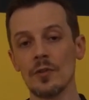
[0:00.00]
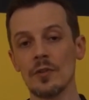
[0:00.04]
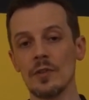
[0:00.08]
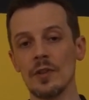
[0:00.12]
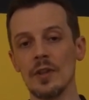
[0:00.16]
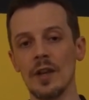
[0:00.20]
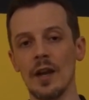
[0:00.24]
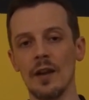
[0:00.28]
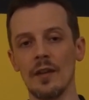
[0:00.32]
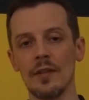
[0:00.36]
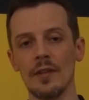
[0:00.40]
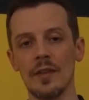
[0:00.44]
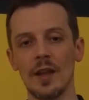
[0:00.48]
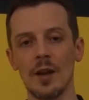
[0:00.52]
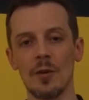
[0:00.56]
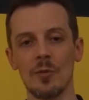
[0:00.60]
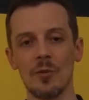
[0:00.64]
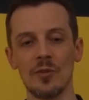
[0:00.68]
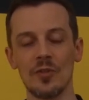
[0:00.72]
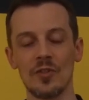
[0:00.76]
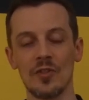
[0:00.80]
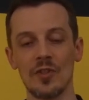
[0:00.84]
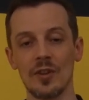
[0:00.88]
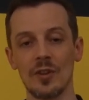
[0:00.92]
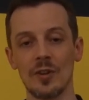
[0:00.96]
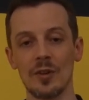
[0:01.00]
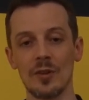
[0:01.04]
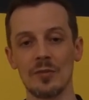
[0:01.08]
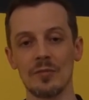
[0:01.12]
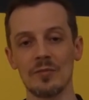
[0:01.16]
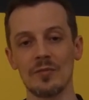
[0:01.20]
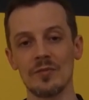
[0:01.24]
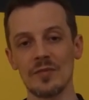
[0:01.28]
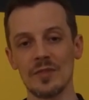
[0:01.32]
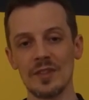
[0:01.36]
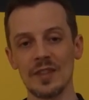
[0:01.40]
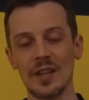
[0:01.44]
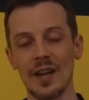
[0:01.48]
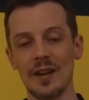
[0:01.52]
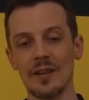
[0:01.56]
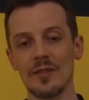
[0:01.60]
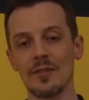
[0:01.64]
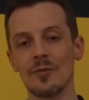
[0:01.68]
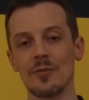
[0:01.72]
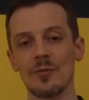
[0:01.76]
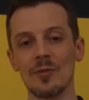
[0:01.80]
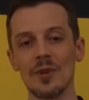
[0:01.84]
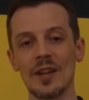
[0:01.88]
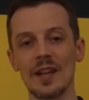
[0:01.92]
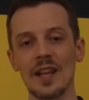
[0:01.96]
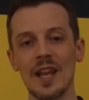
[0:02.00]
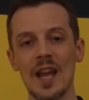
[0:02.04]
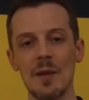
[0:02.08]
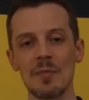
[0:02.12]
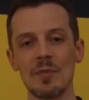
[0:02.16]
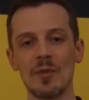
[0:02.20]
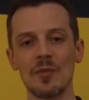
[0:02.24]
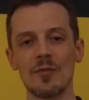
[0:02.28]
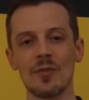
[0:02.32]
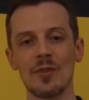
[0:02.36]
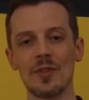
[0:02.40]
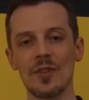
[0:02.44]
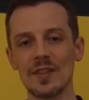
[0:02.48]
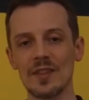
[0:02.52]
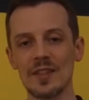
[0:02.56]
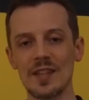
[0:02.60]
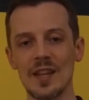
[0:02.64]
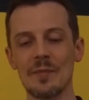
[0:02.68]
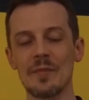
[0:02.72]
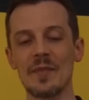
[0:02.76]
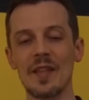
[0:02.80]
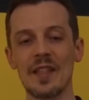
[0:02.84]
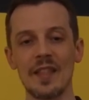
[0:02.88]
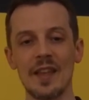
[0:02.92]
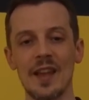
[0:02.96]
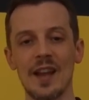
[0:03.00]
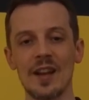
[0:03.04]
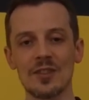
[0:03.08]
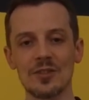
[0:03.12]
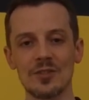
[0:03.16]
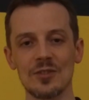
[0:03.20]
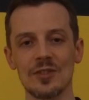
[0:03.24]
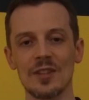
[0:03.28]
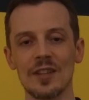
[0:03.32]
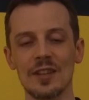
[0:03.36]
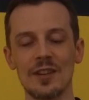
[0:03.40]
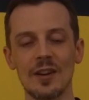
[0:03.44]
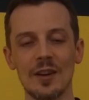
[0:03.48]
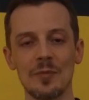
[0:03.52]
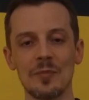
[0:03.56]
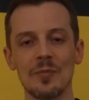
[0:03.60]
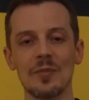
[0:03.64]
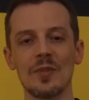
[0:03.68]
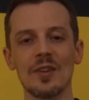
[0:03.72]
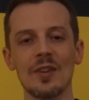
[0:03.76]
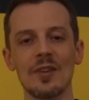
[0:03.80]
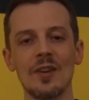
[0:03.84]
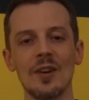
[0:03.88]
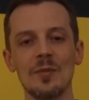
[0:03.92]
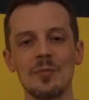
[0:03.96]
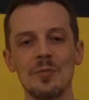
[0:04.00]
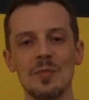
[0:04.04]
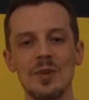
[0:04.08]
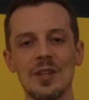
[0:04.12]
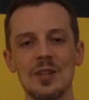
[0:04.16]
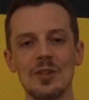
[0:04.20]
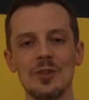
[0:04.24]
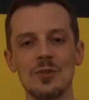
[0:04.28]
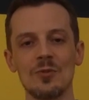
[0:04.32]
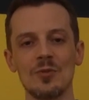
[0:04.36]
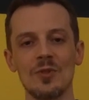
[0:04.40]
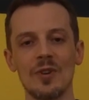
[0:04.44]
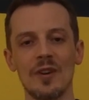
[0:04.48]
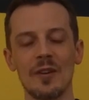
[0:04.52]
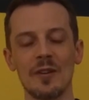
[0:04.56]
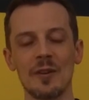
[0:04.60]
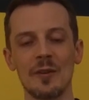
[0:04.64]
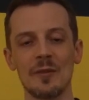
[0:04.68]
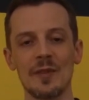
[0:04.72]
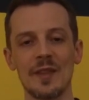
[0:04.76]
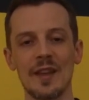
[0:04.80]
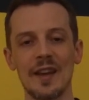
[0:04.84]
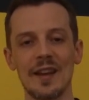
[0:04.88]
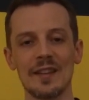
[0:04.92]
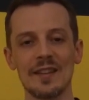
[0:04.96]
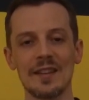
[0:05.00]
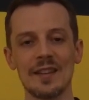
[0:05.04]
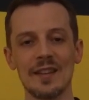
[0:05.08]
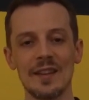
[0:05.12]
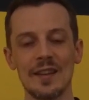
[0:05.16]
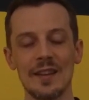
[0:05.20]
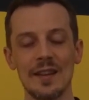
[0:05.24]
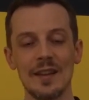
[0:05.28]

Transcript: yeah, that was really happy for the team that they actually got P2 out of that.